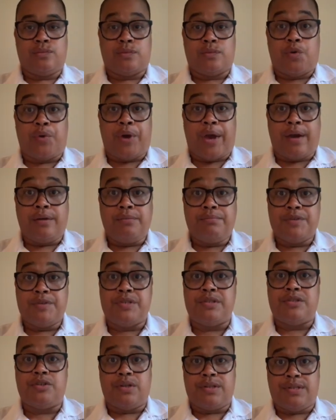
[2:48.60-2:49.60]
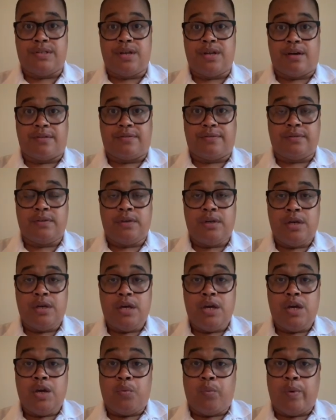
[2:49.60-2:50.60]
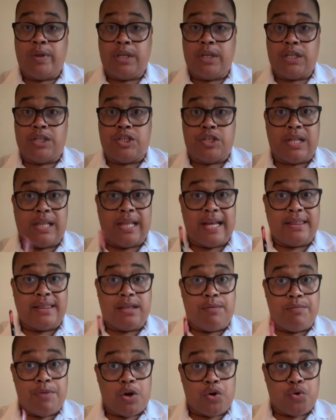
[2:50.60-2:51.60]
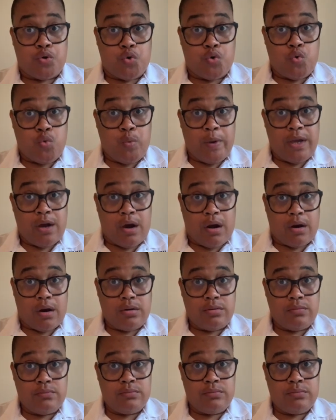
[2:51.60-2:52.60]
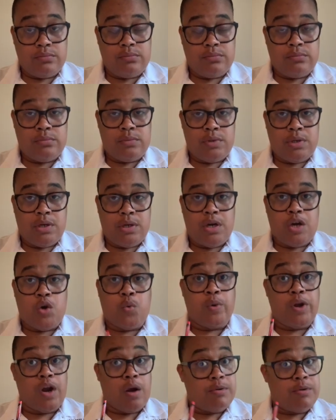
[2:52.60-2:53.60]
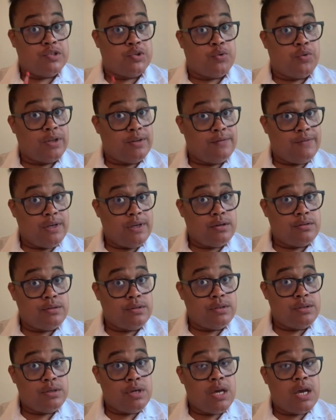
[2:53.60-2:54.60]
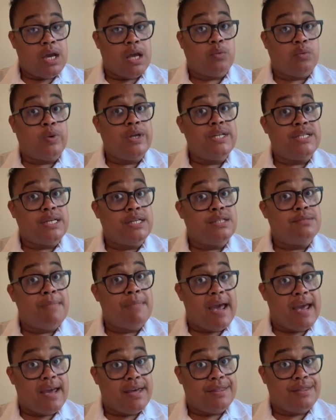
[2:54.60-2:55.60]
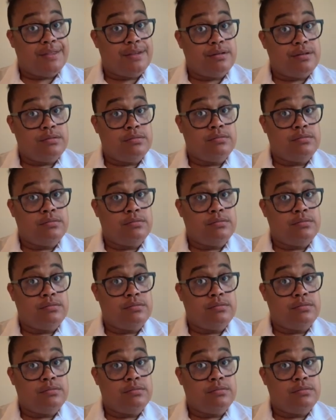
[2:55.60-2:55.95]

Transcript: Okay, this is good stuff. We need to let them know who we are. We are Ms. Greenfield, and we teach math.